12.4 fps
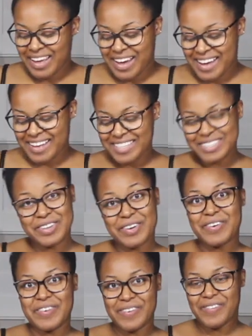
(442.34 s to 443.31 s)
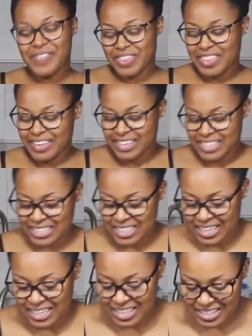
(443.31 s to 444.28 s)
guys, so this
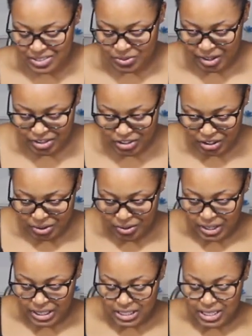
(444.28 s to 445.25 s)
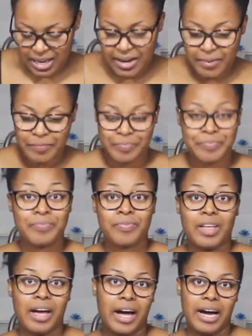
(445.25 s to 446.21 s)
is what our Jello looks like.
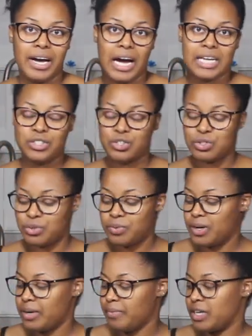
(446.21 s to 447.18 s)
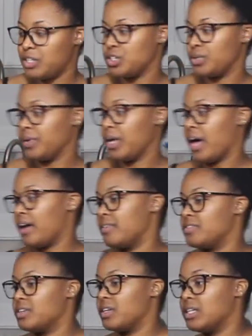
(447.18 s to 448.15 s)
I do want to make sure we
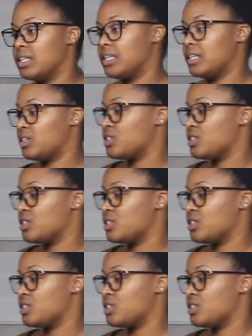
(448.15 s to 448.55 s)
have little